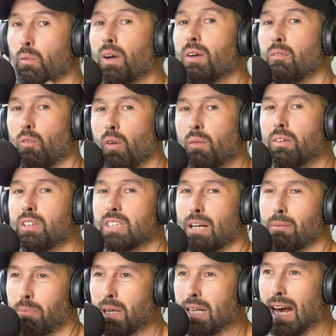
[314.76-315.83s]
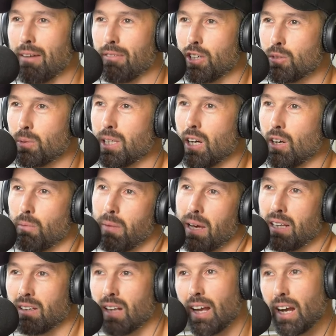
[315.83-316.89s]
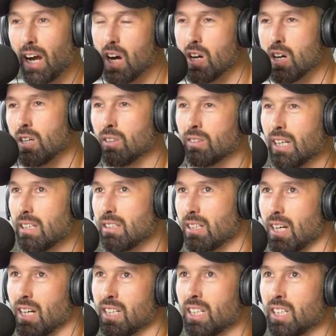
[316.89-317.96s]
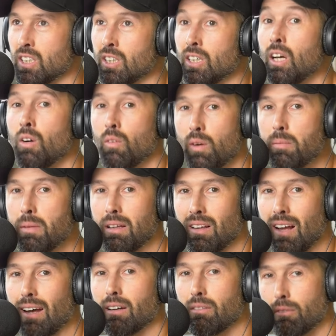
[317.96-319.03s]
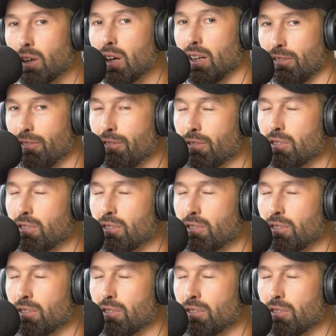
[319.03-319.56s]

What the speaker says: When we say pretty average, we don't mean like, oh, that's kind of good. We mean like kind of